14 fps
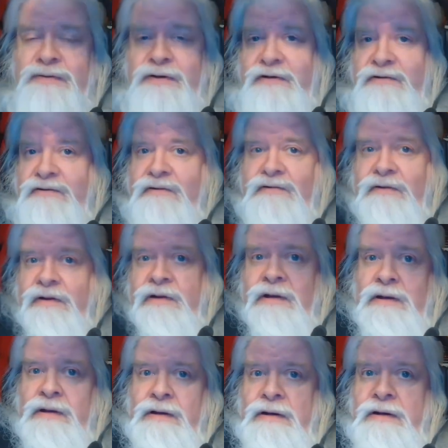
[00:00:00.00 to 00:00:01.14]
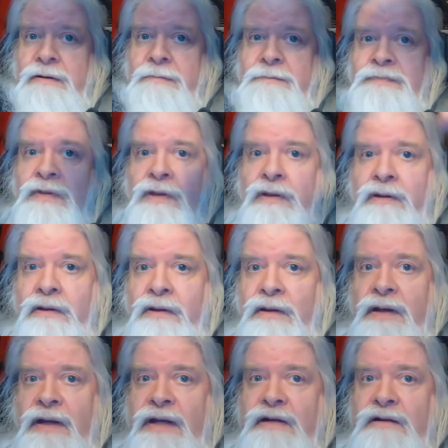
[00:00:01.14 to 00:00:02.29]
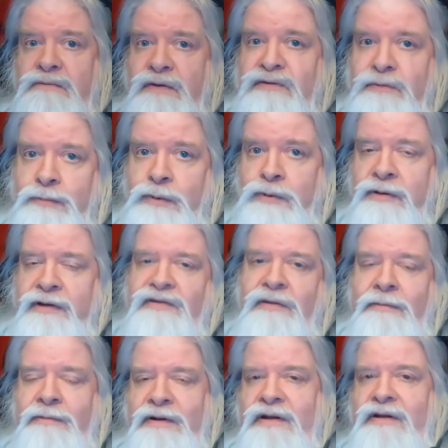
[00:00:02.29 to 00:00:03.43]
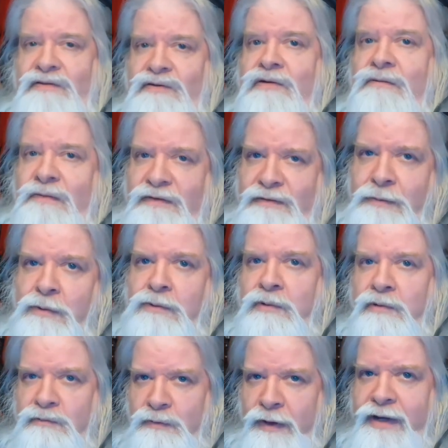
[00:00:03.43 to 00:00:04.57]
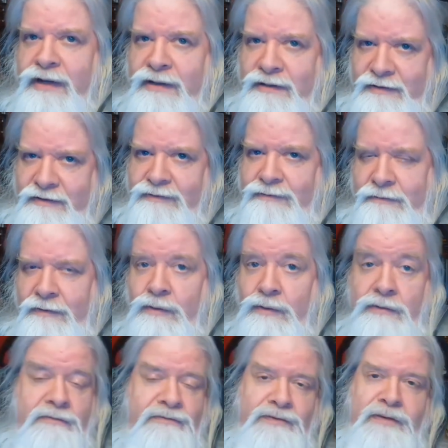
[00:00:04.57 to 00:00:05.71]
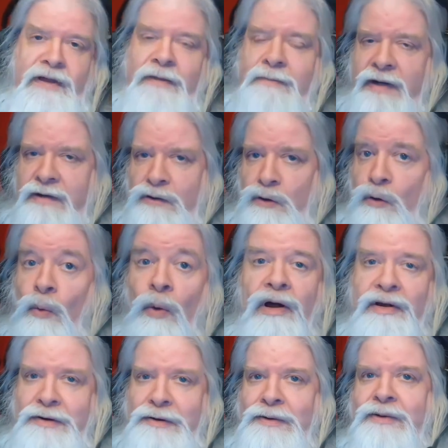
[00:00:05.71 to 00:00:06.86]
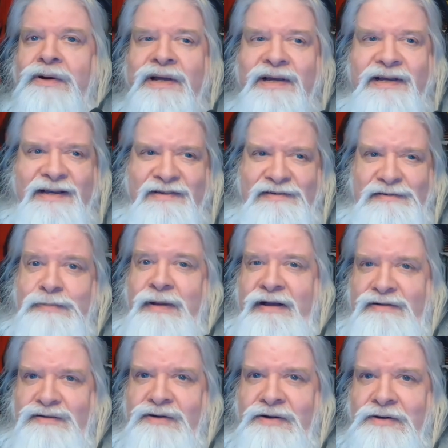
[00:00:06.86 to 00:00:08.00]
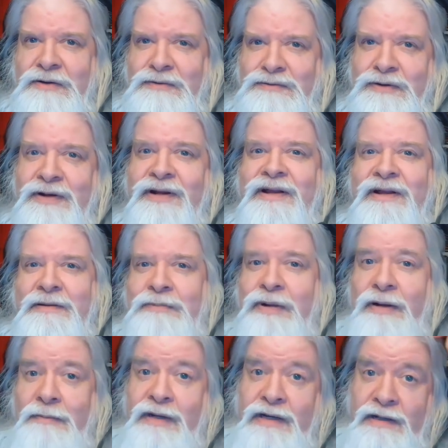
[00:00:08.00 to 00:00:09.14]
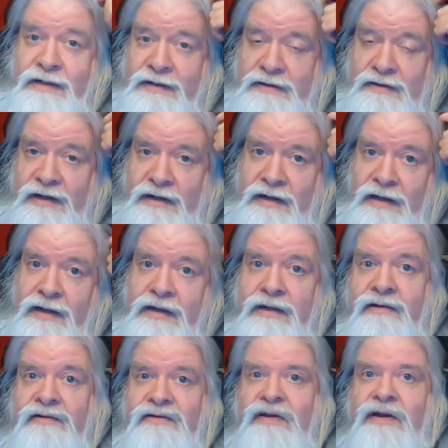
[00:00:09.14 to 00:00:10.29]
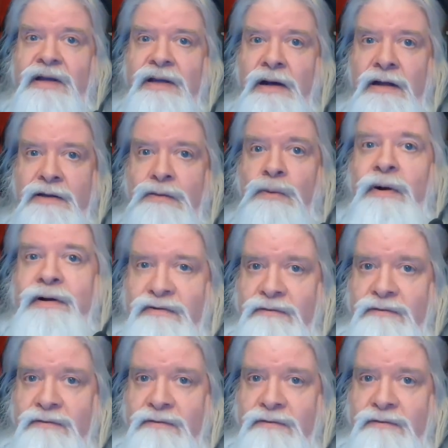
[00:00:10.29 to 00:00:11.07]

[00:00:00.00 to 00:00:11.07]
and it's just an invisible, except it isn't invisible when rain is, or for that matter, guano is splashing all over it. But I mean, it is a otherwise